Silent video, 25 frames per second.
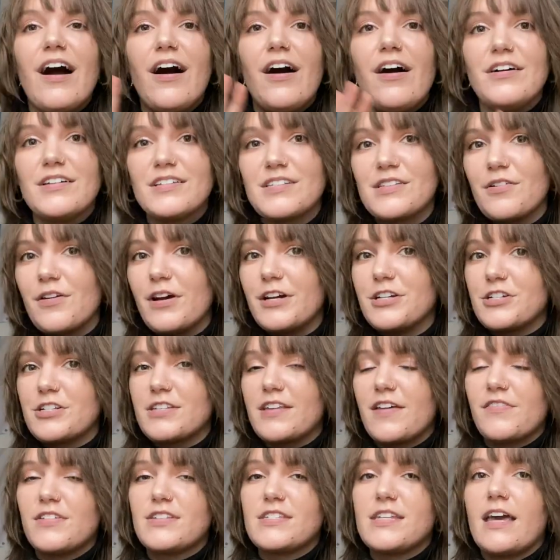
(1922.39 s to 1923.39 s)
also, I just
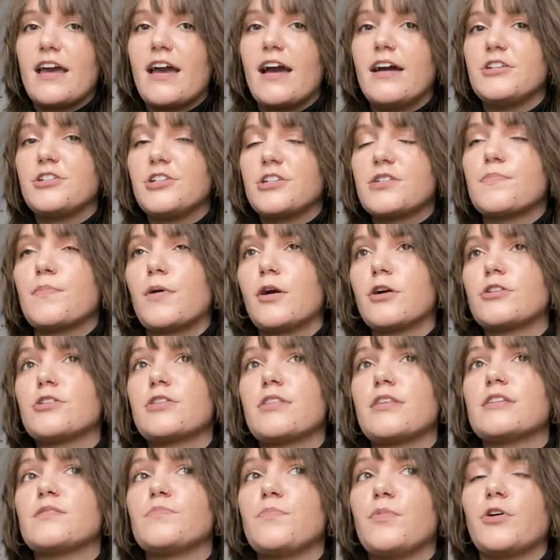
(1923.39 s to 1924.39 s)
have to say, I just marked
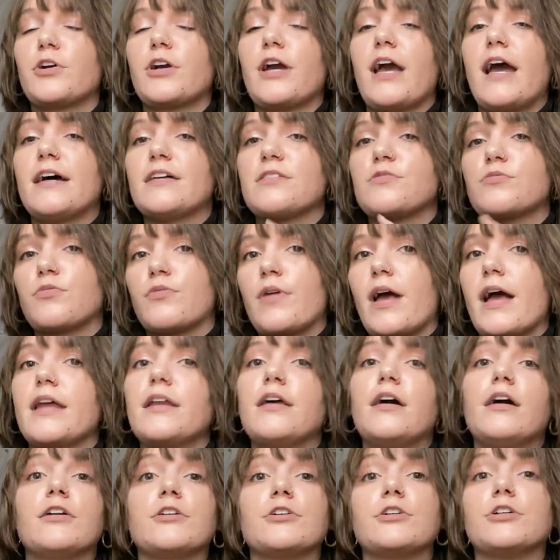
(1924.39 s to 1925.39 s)
this book as read
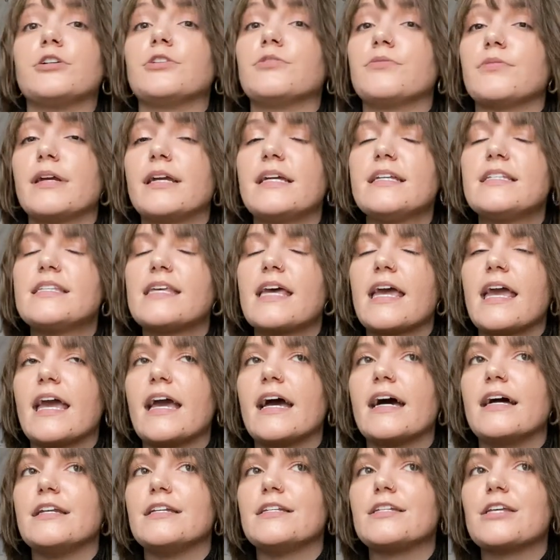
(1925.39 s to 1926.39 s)
on Goodreads,
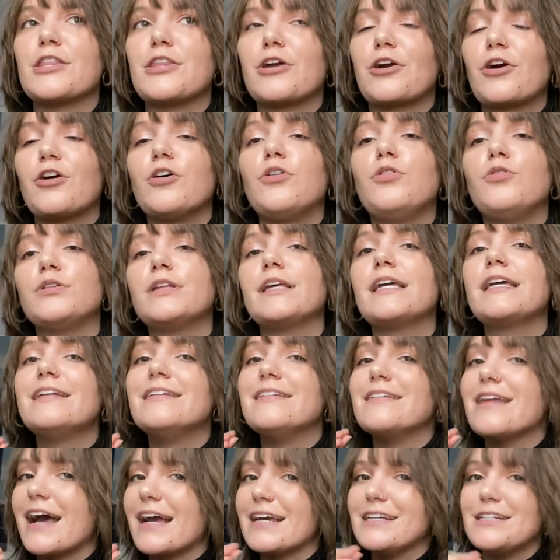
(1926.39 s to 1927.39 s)
and there are only
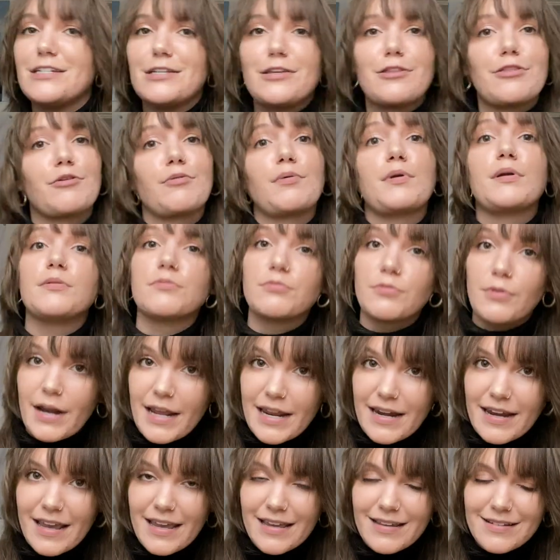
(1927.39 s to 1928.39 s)
ninety-three
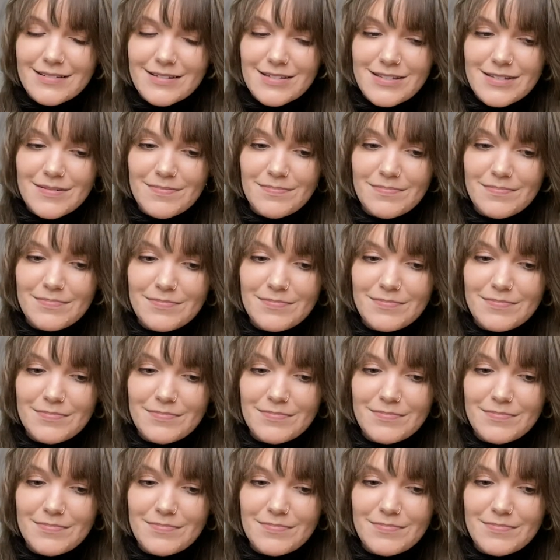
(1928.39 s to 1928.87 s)
ratings.